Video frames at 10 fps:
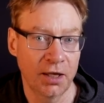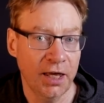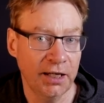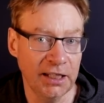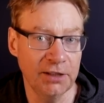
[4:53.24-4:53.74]

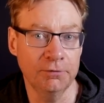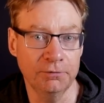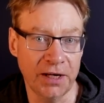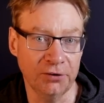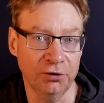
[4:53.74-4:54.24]
And even
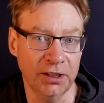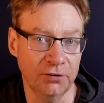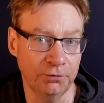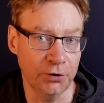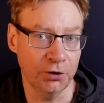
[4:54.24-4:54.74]
factoring in
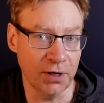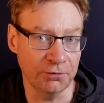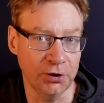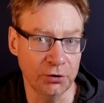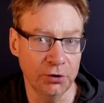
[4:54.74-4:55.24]
deferred
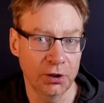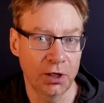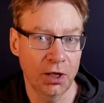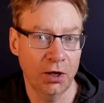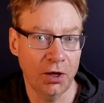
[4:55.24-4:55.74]
revenue,
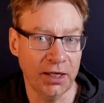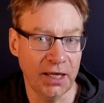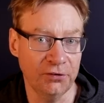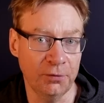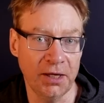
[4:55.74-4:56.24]
I
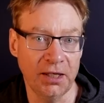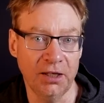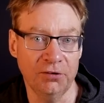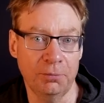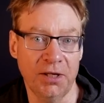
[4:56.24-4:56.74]
estimate
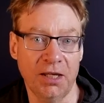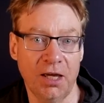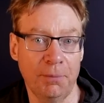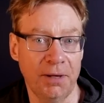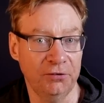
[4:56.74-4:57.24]
it to be
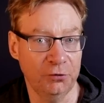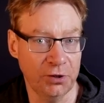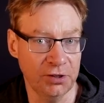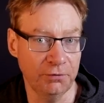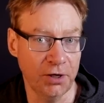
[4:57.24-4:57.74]
about
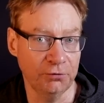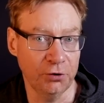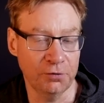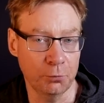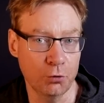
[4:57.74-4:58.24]

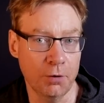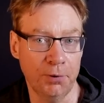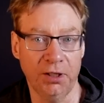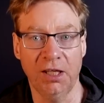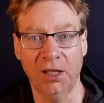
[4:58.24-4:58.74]
$25 more
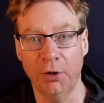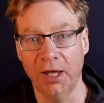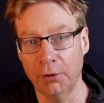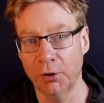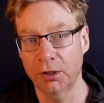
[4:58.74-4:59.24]
per kilowatt
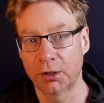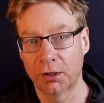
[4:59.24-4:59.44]
hour.